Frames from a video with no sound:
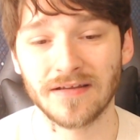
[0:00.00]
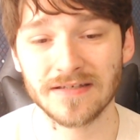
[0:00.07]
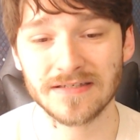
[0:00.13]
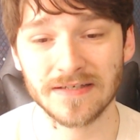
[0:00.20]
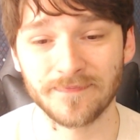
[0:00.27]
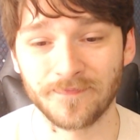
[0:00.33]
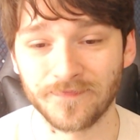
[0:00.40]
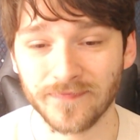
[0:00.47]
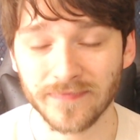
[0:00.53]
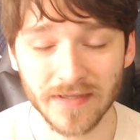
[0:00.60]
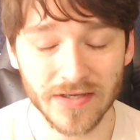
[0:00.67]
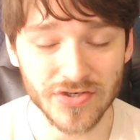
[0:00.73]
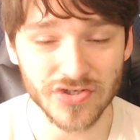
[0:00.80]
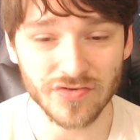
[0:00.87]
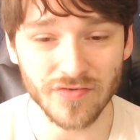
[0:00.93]
Listen,
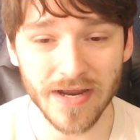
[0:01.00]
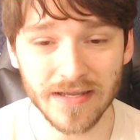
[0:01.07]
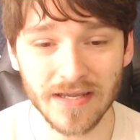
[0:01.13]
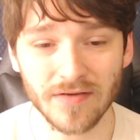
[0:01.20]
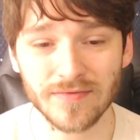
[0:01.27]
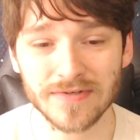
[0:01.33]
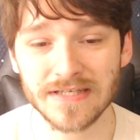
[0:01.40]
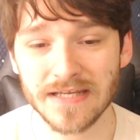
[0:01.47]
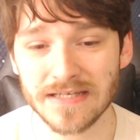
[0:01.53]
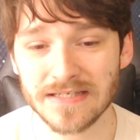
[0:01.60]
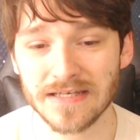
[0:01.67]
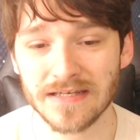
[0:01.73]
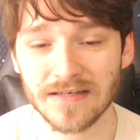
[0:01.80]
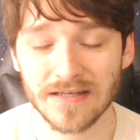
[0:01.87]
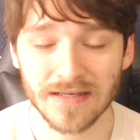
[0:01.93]
his striking was
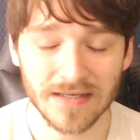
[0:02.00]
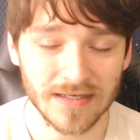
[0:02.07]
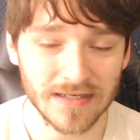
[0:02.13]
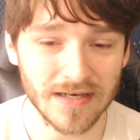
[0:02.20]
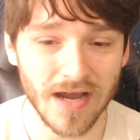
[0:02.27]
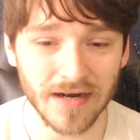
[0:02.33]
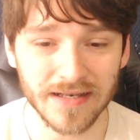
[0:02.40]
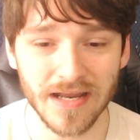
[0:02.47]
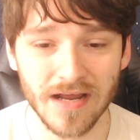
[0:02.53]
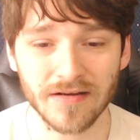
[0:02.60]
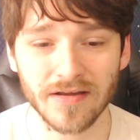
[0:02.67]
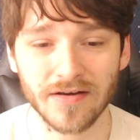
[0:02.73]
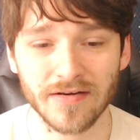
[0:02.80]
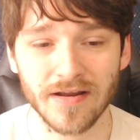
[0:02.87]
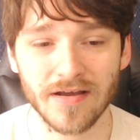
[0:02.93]
decent. He knocked down
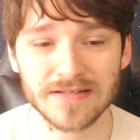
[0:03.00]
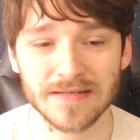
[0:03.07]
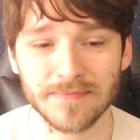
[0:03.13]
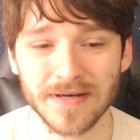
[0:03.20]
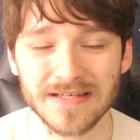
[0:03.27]
Gunnar Nelson, but it's